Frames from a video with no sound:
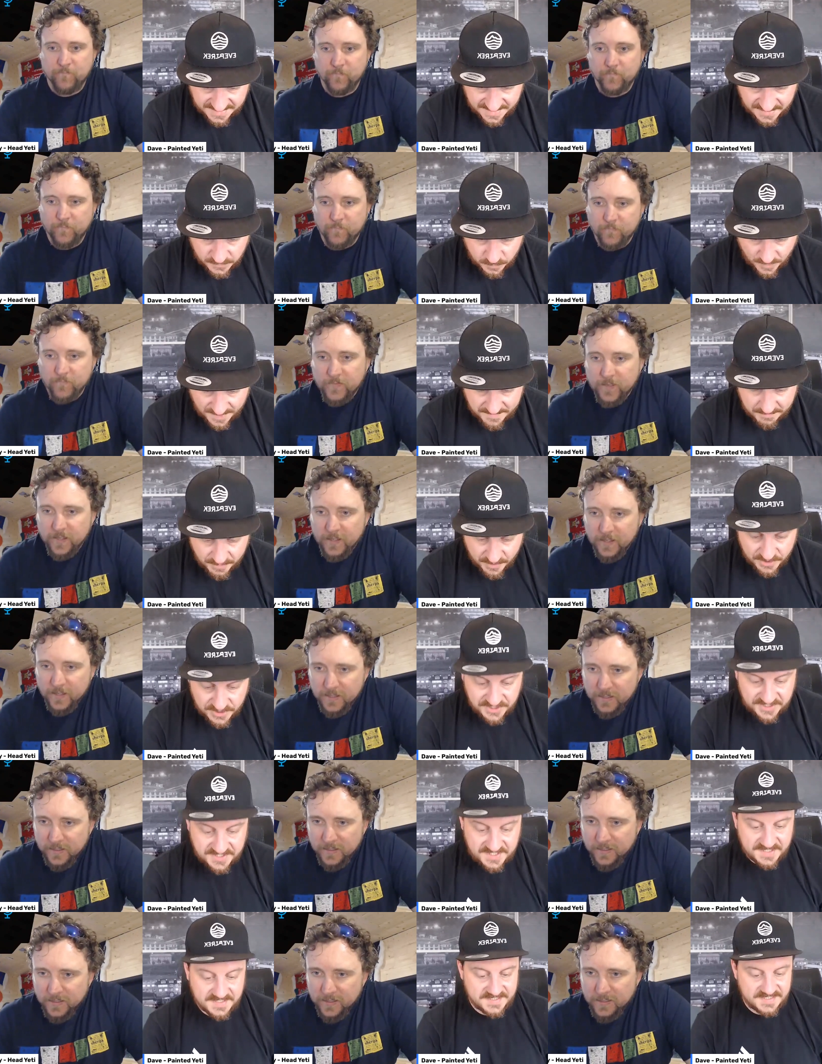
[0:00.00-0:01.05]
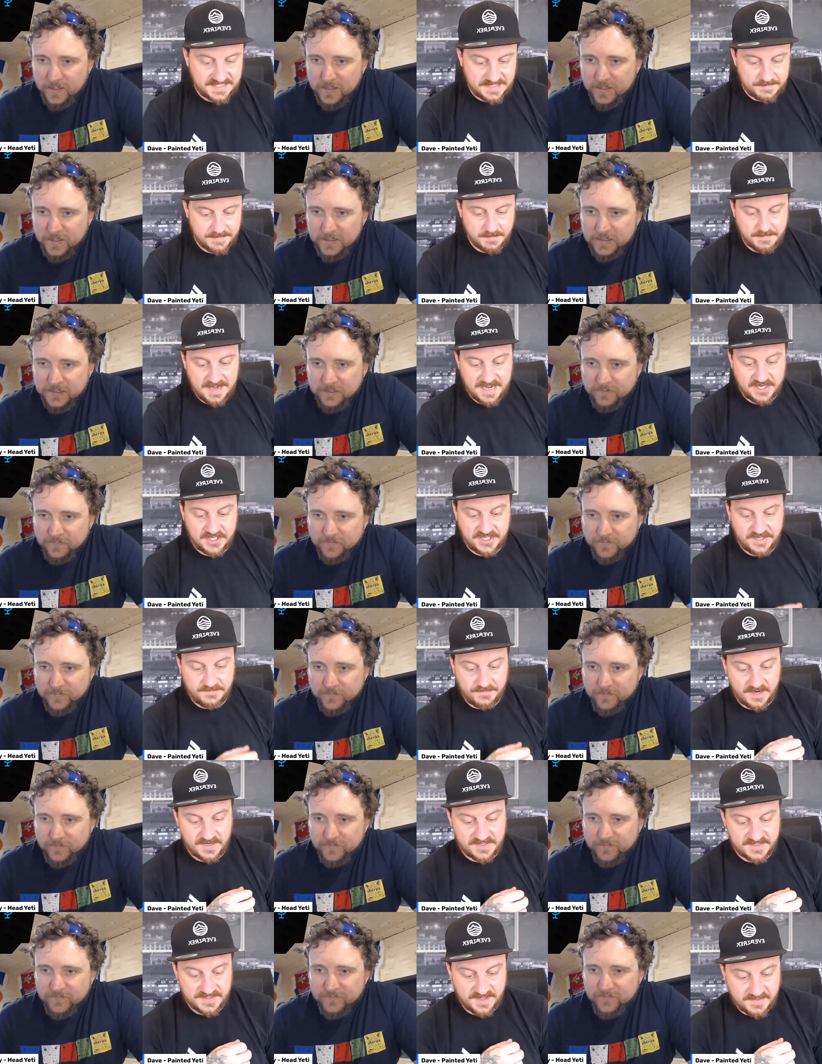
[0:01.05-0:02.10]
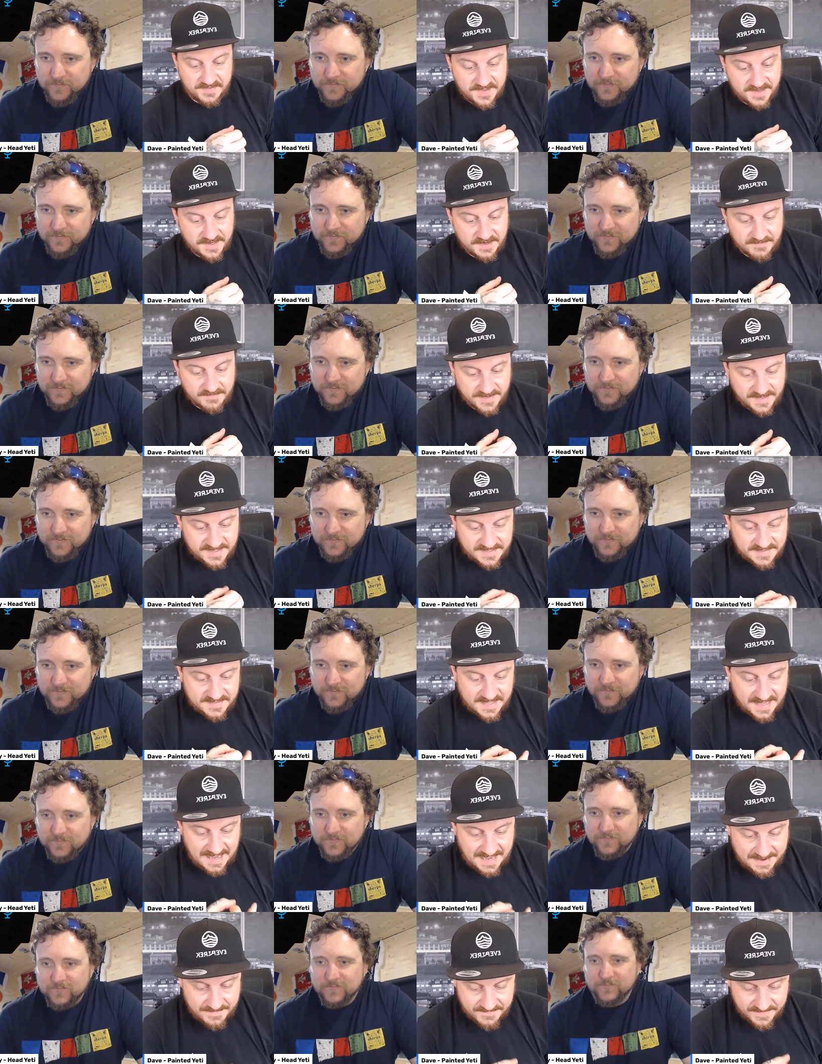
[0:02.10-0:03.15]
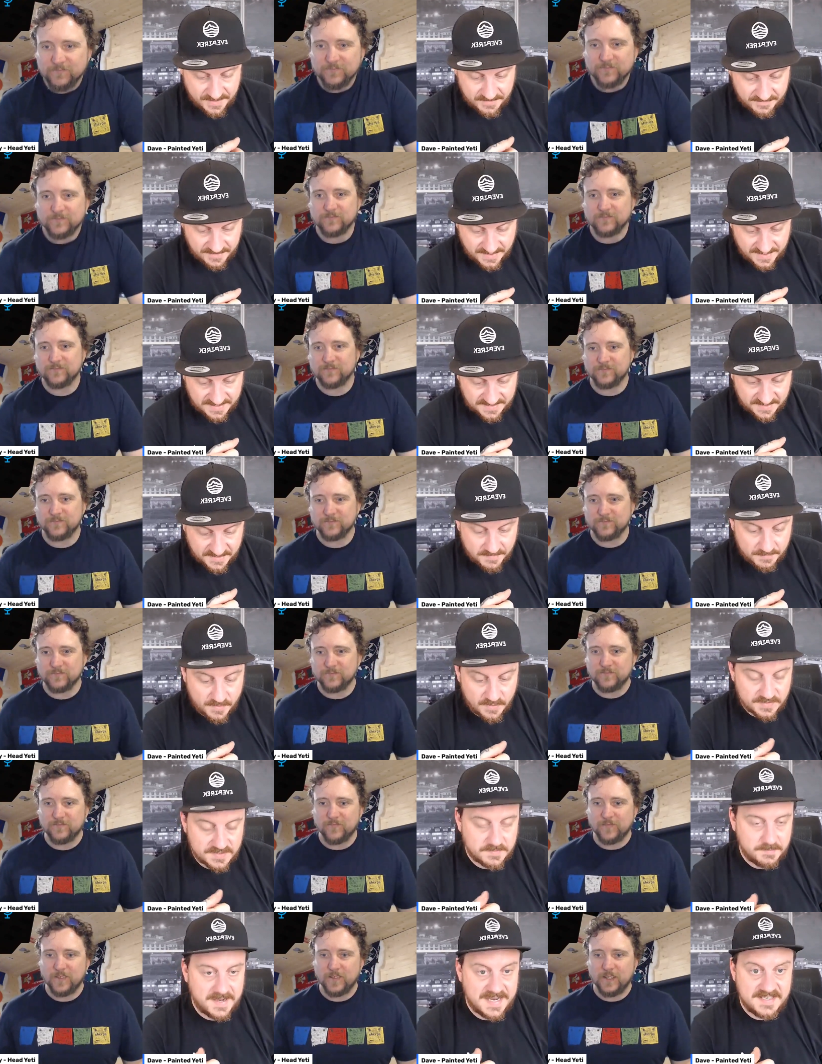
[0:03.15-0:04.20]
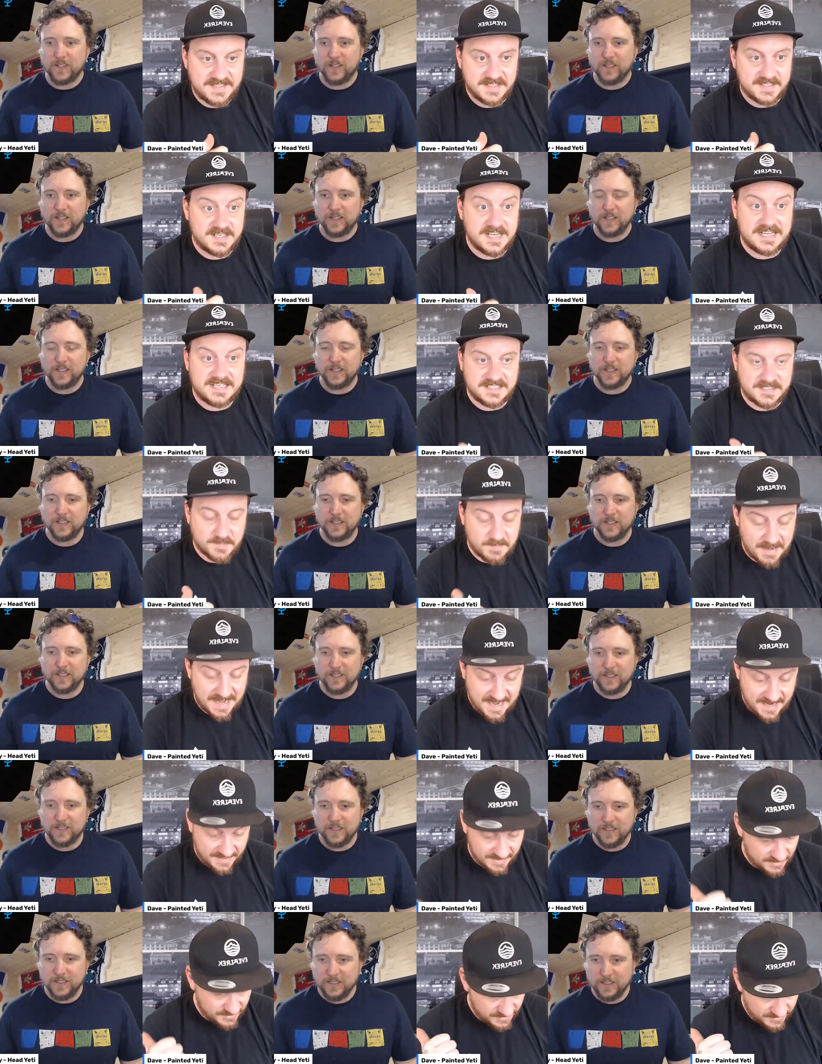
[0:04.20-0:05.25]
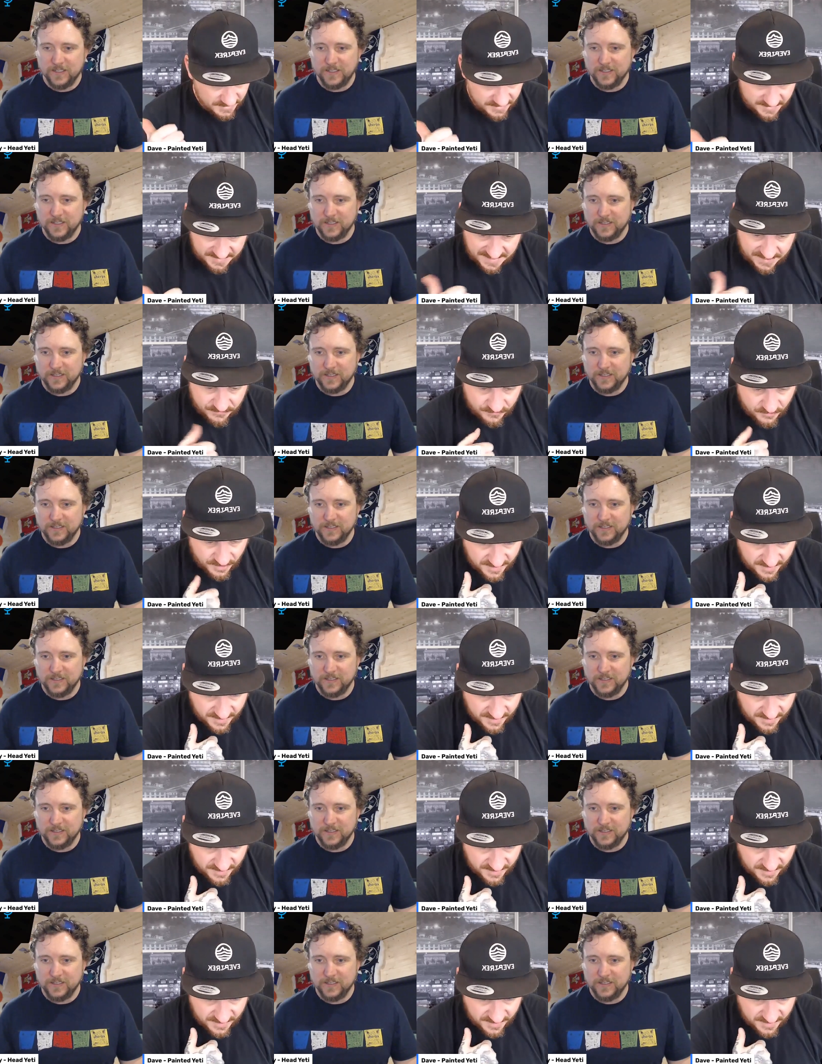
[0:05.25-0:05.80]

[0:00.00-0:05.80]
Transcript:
Speaker 1: says when purchasing a sleeping bag, she finds the thicker it is, the heavier it is, and the more space it takes to pack. You're dead